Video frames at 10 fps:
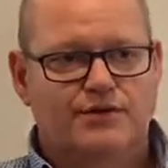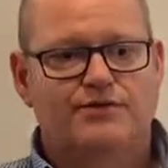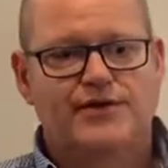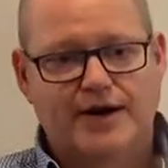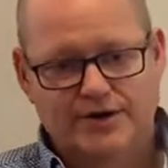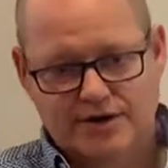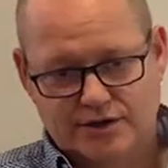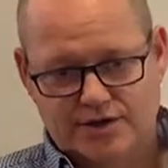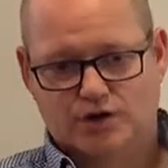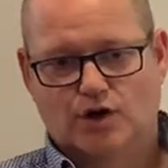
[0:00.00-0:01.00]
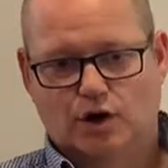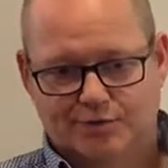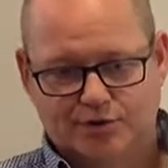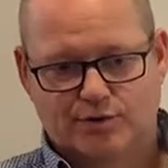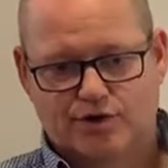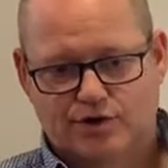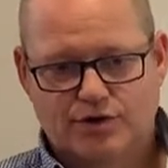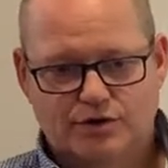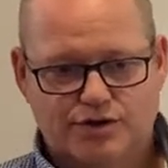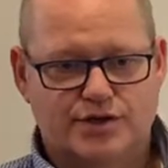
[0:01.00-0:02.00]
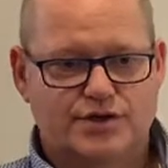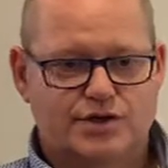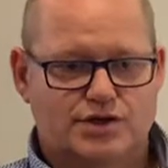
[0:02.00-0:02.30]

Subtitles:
various optimal solutions